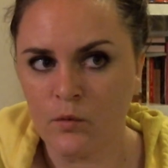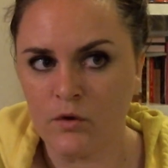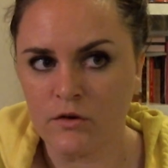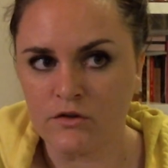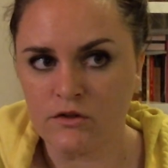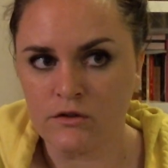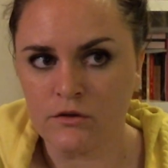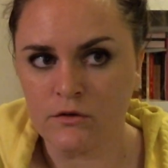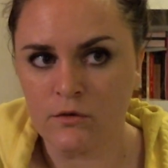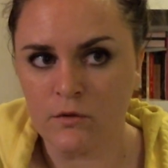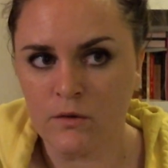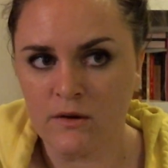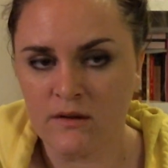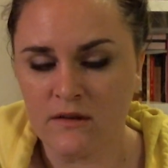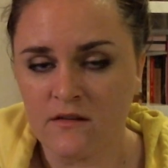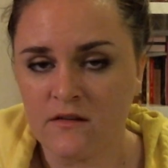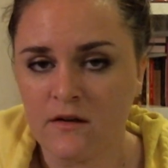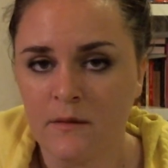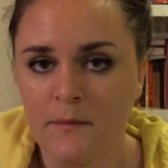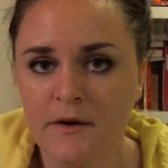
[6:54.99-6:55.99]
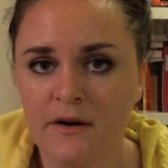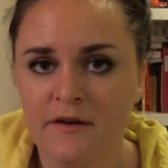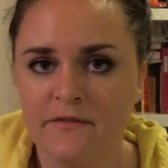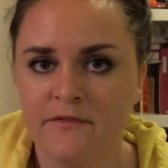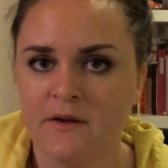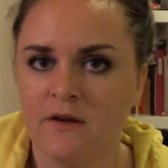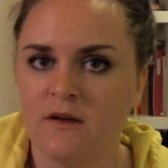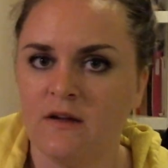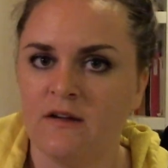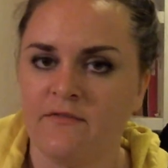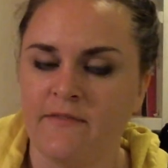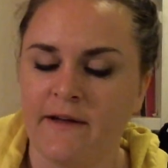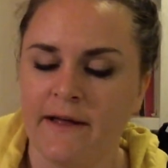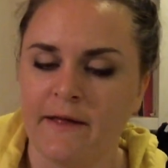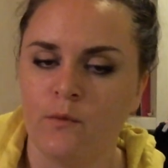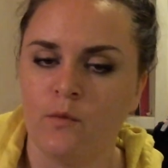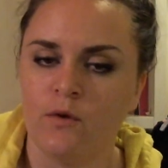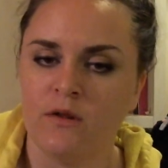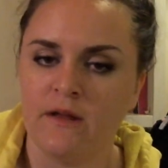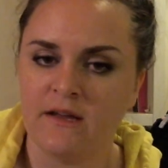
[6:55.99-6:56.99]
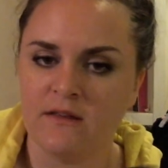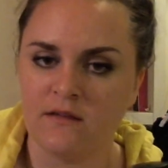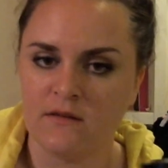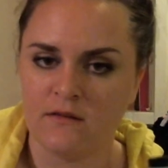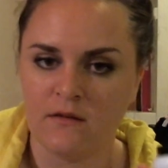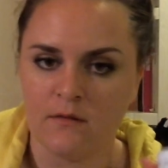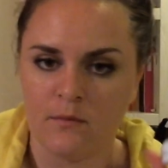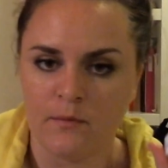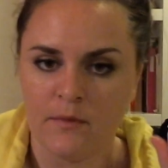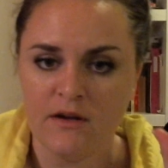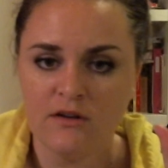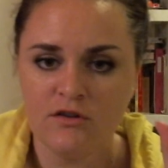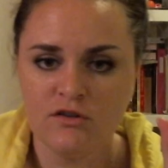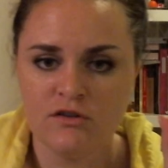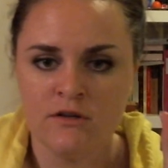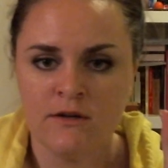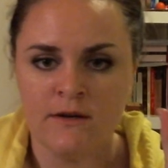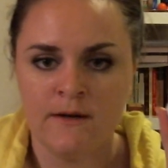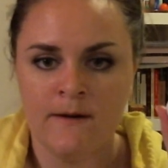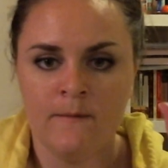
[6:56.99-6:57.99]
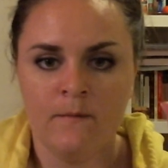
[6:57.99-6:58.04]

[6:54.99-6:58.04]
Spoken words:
will do in the summer if I will like this as much.